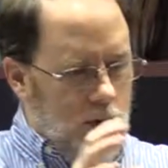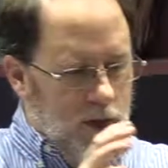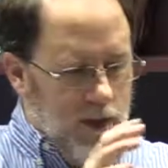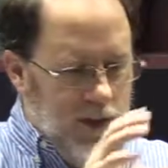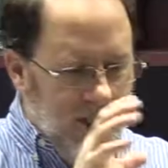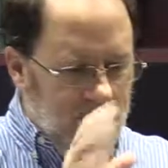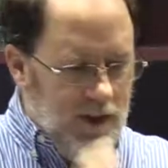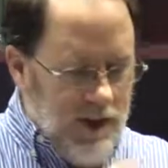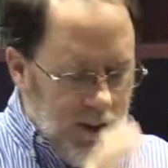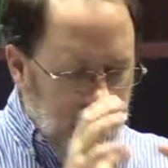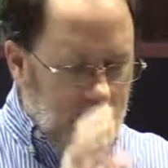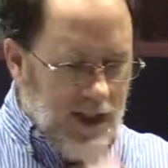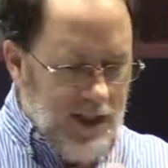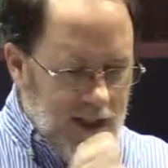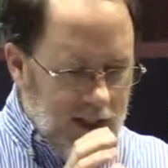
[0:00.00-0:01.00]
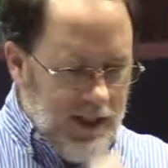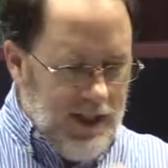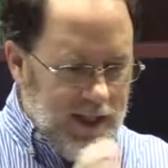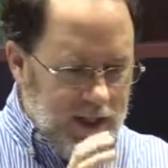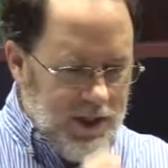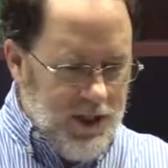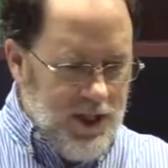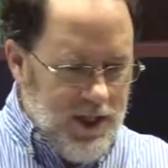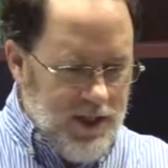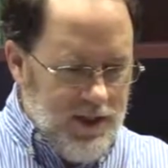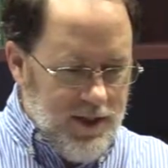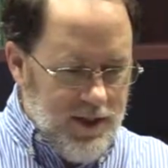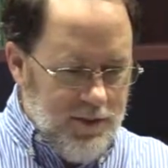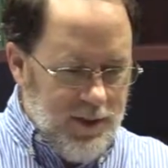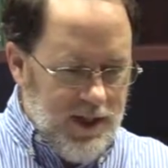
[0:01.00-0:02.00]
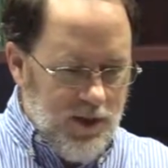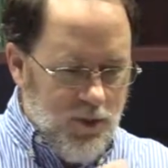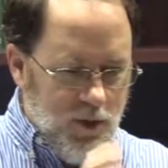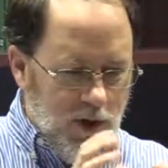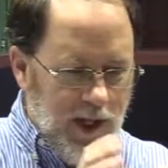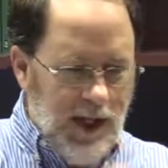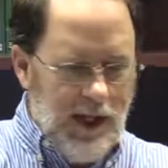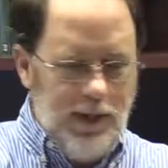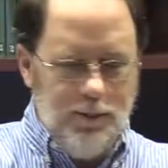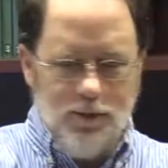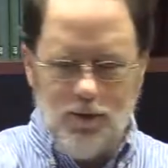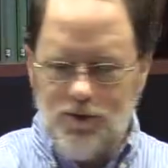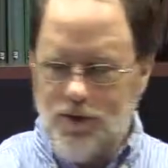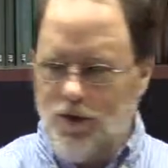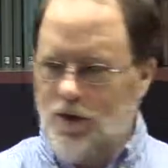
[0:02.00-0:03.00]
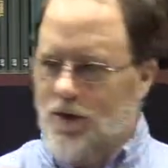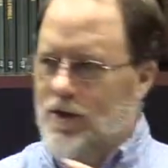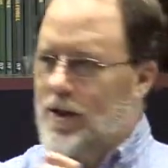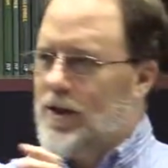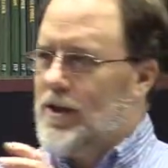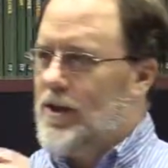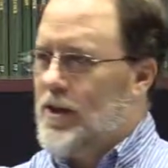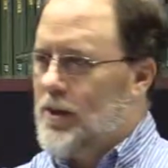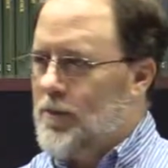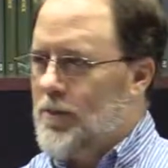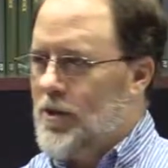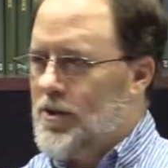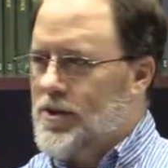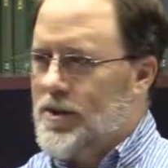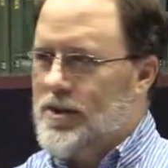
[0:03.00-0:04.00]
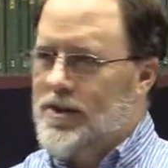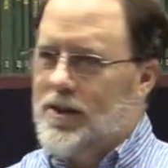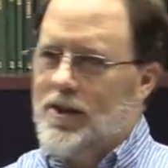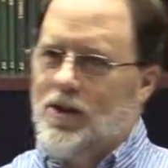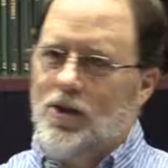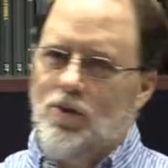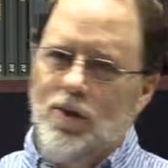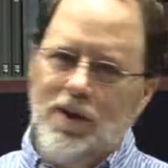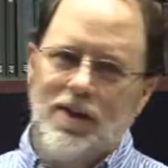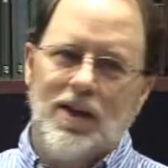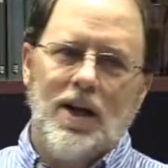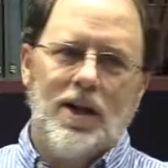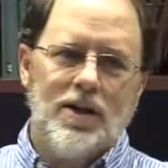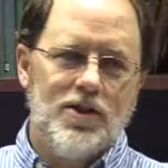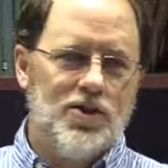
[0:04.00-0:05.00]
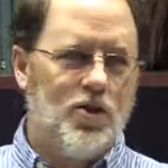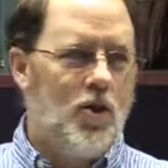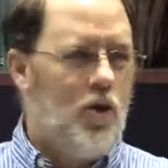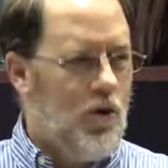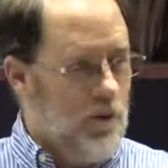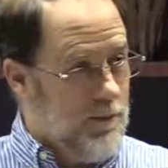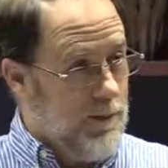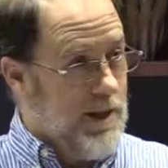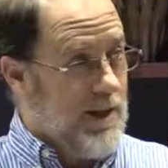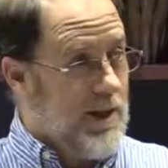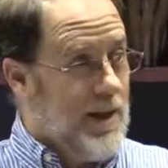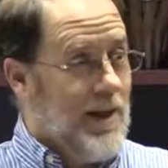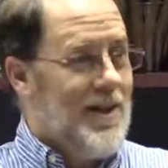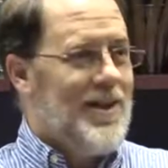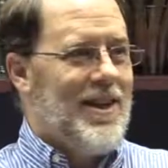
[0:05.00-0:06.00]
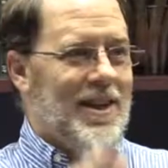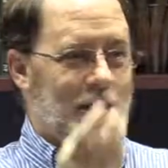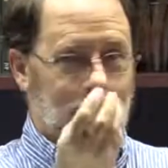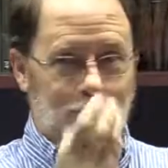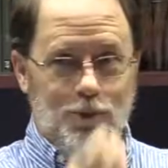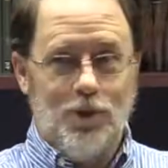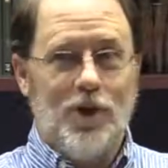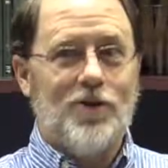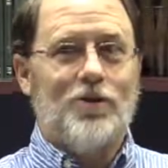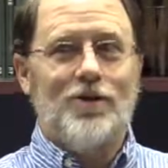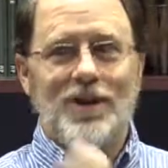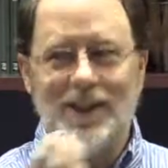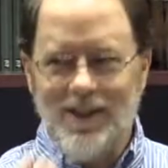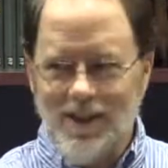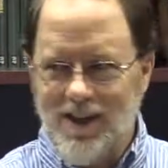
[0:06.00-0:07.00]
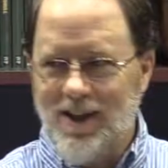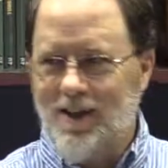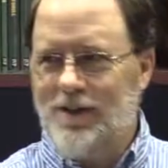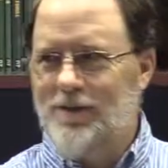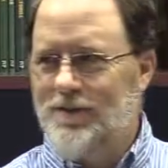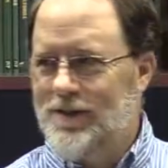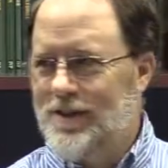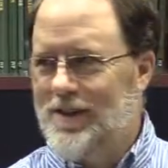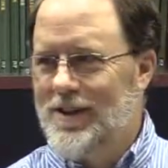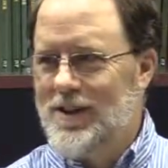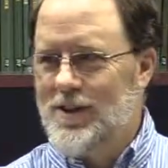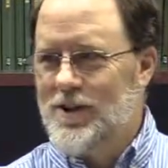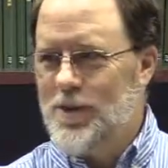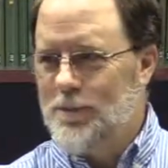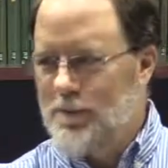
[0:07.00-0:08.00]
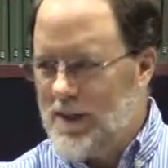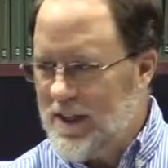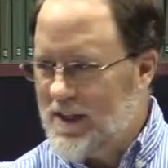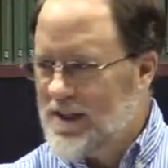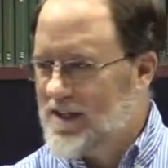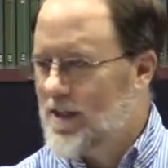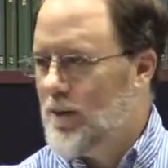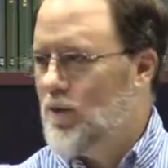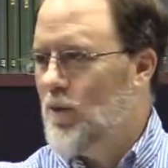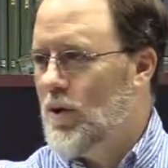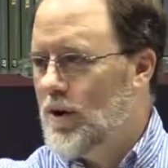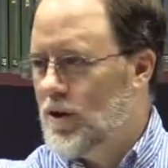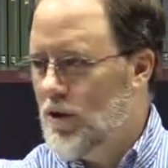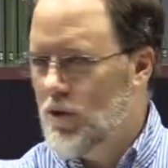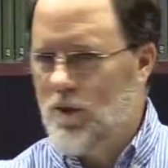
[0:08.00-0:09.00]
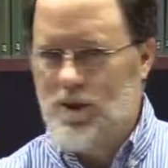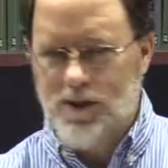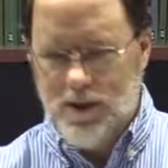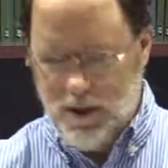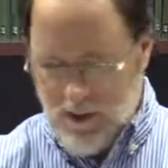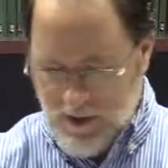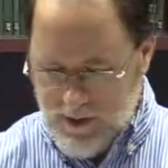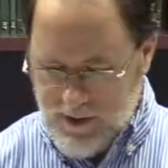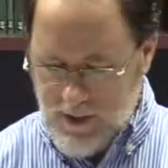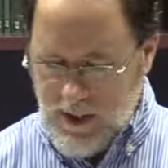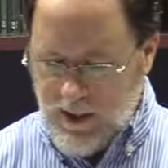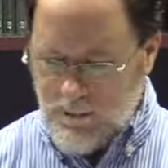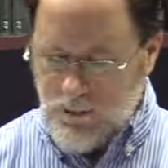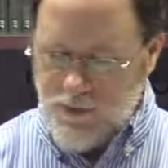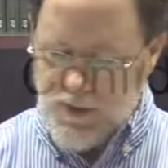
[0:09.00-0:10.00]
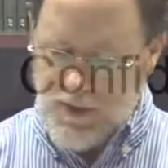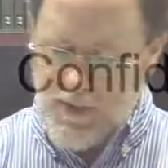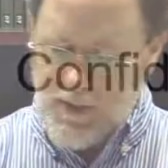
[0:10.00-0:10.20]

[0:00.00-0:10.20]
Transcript: living abundantly in Jesus means we're able to look at another person and say, you know what? God has called me in brotherly love to be someone who is is able to